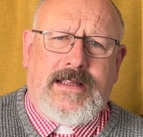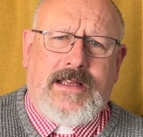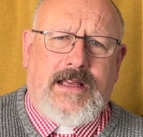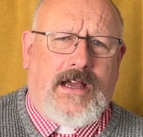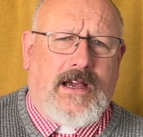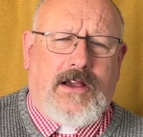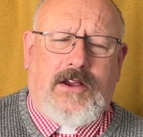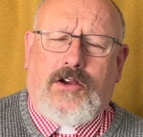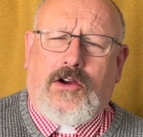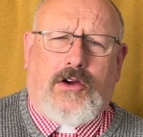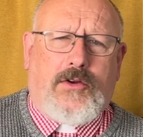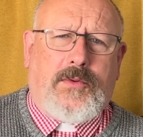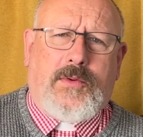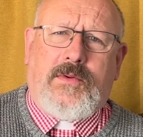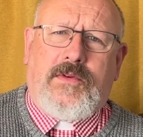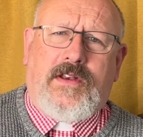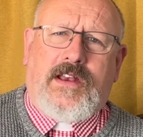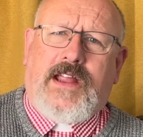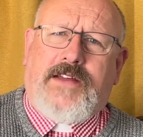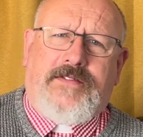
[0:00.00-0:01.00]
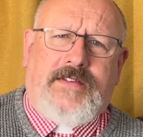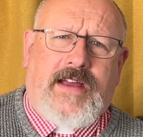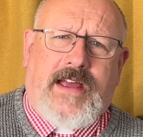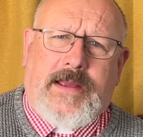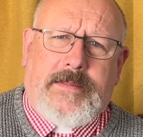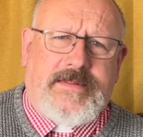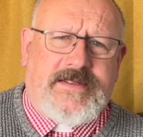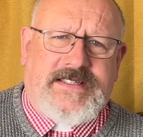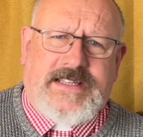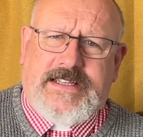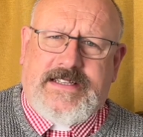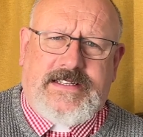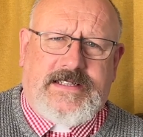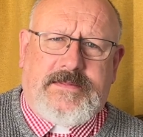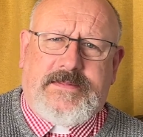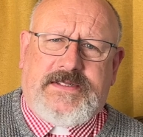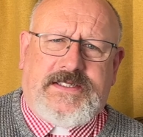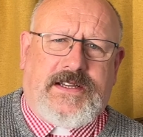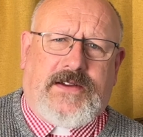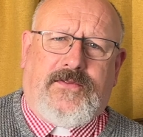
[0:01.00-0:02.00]
And God will never absent
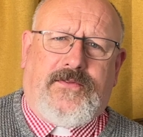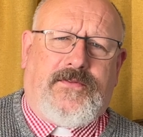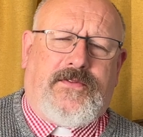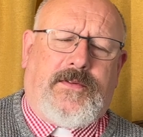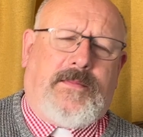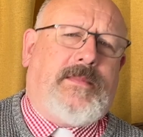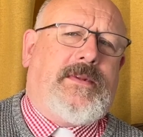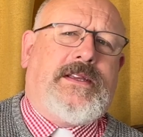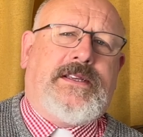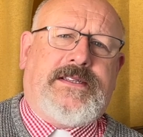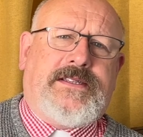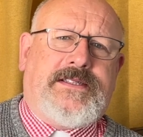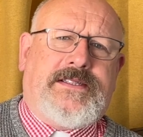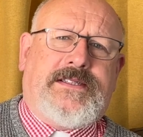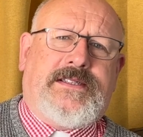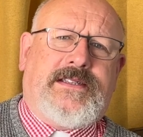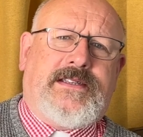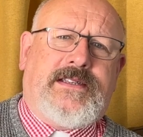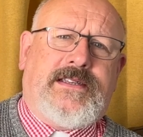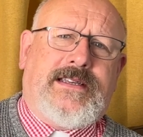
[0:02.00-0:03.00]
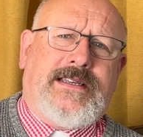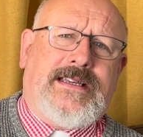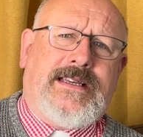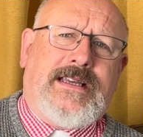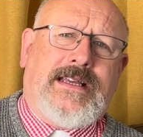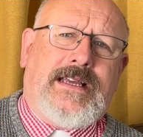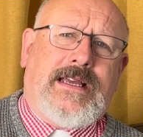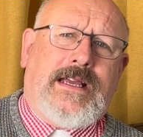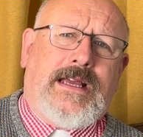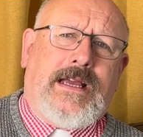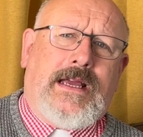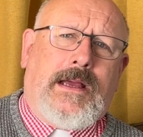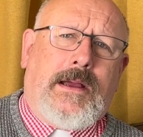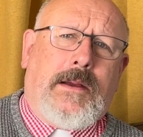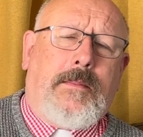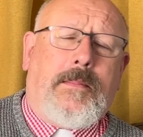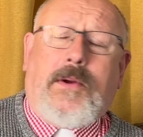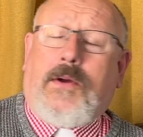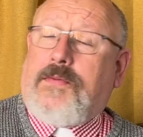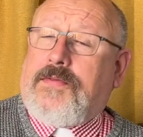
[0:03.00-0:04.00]
himself from us.
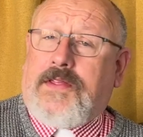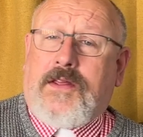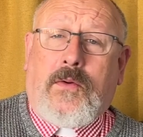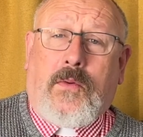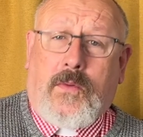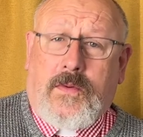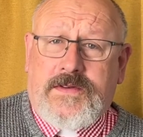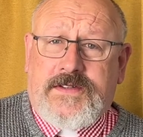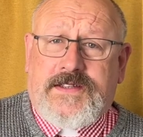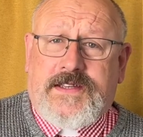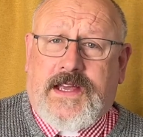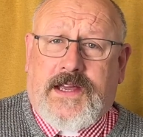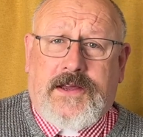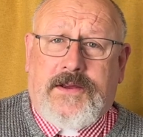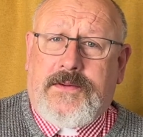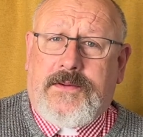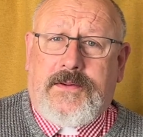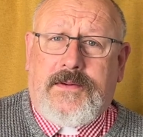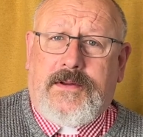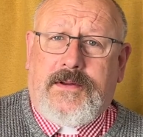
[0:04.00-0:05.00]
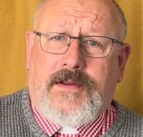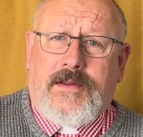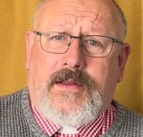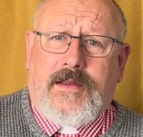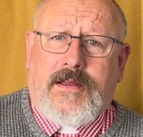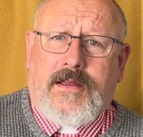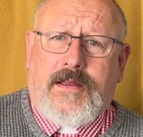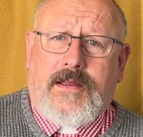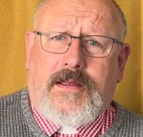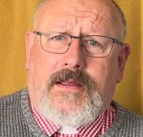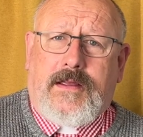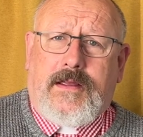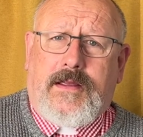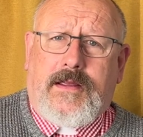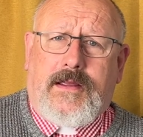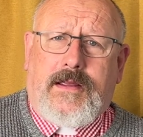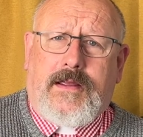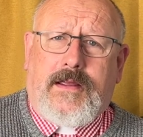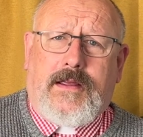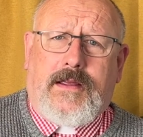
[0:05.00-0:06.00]
But that also
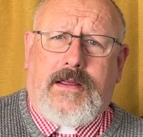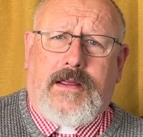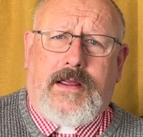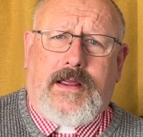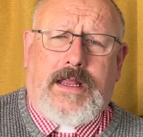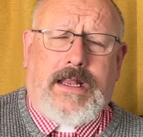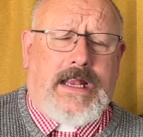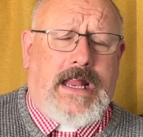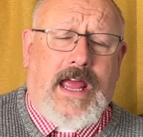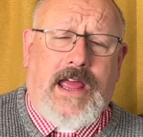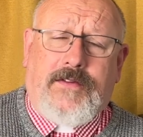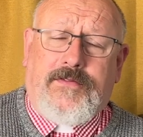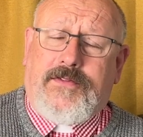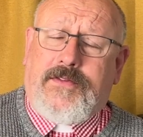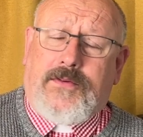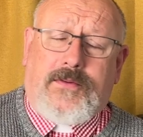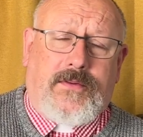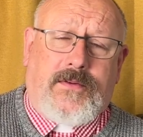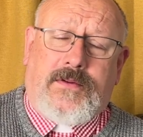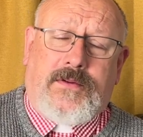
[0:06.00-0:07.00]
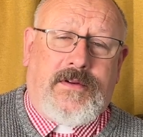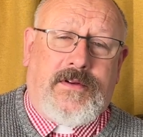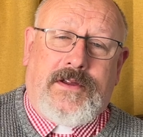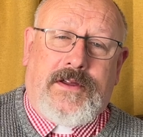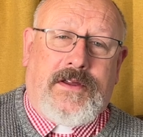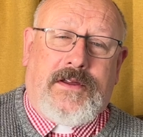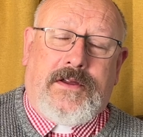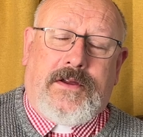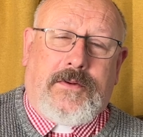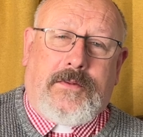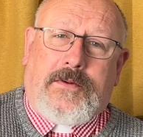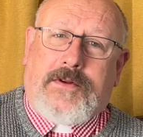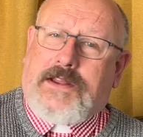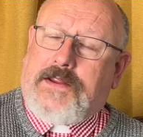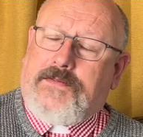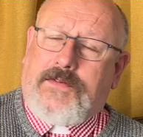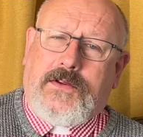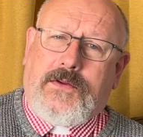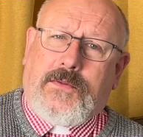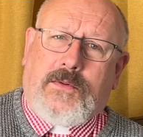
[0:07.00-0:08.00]
in heaven or
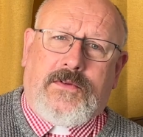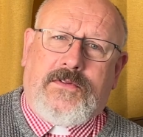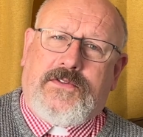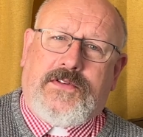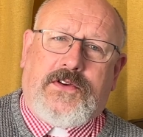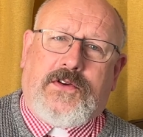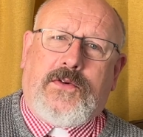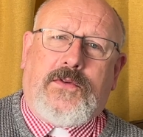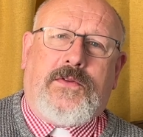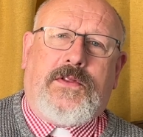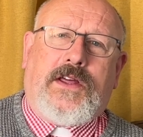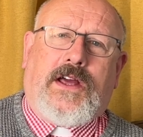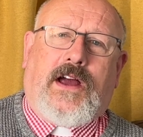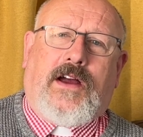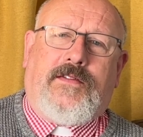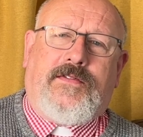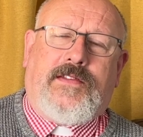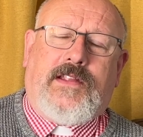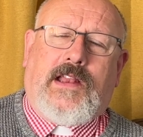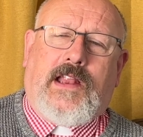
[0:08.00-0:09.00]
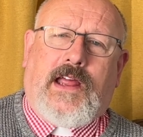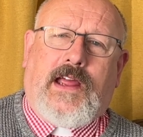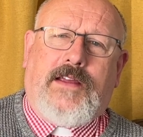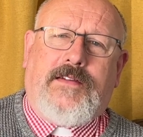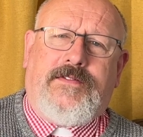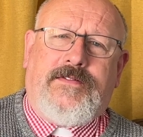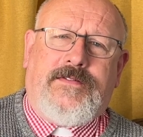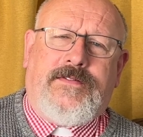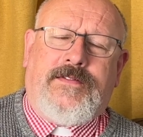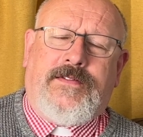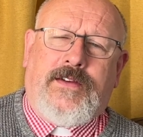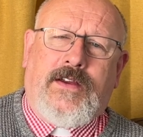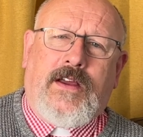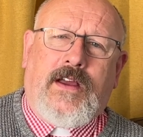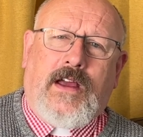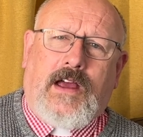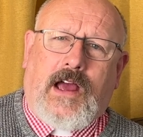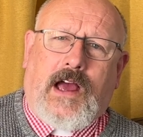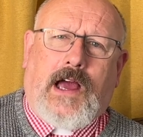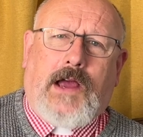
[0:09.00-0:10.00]
whatever you want to call the afterlife,
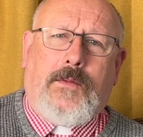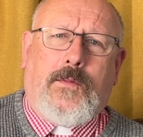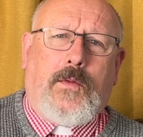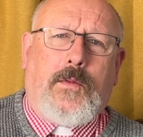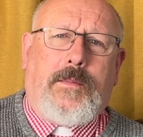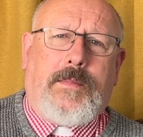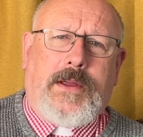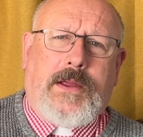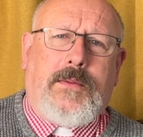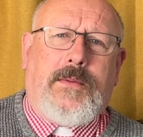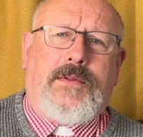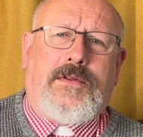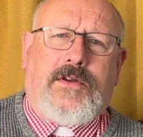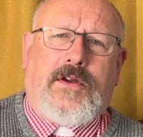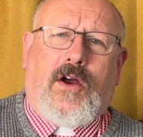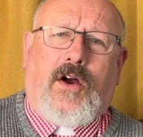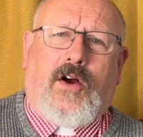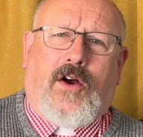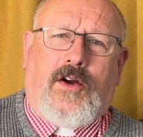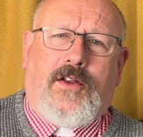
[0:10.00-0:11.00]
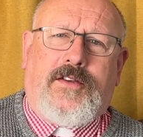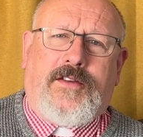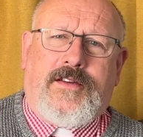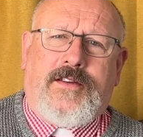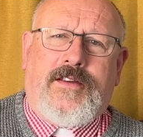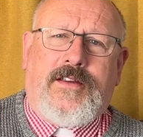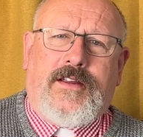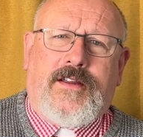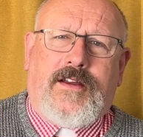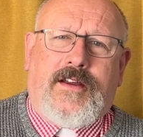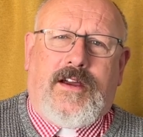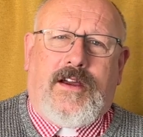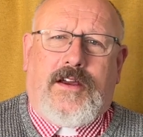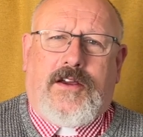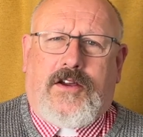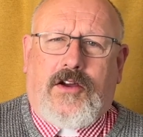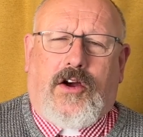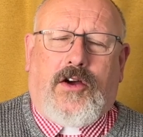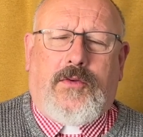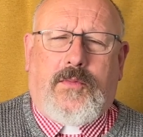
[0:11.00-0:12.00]
I will be with God and
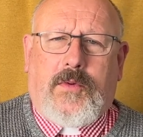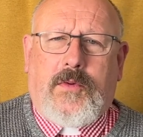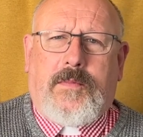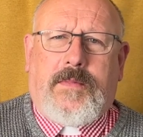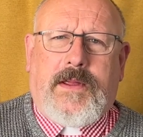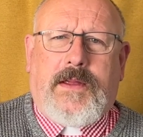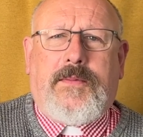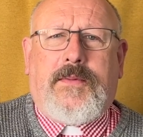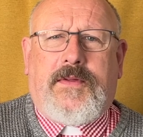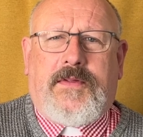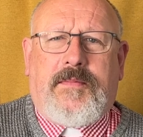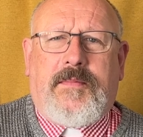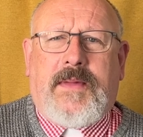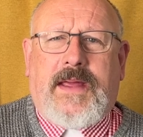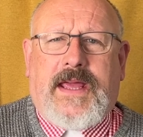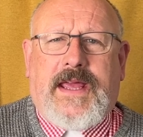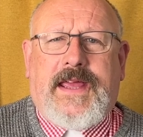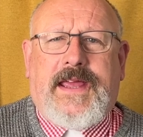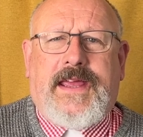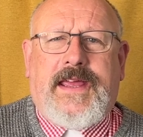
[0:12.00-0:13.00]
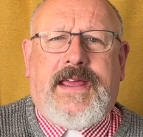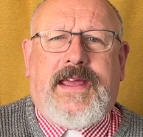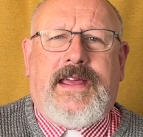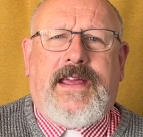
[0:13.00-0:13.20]
God will be with me.